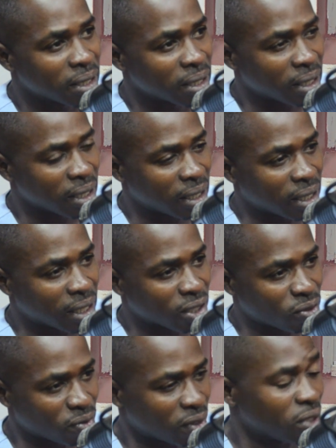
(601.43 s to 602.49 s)

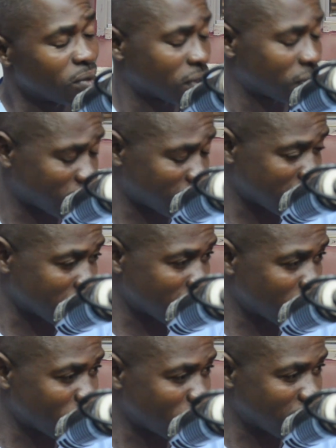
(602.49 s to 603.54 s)
to the youth, for
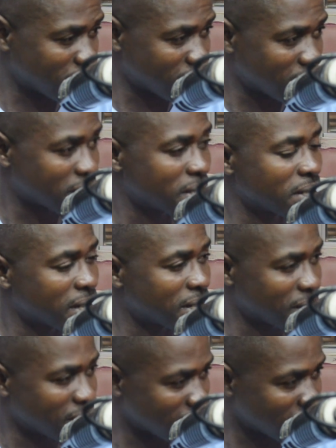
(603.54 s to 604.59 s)
example, who are just
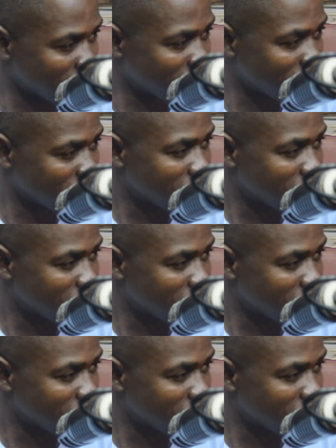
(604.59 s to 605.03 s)
starting life,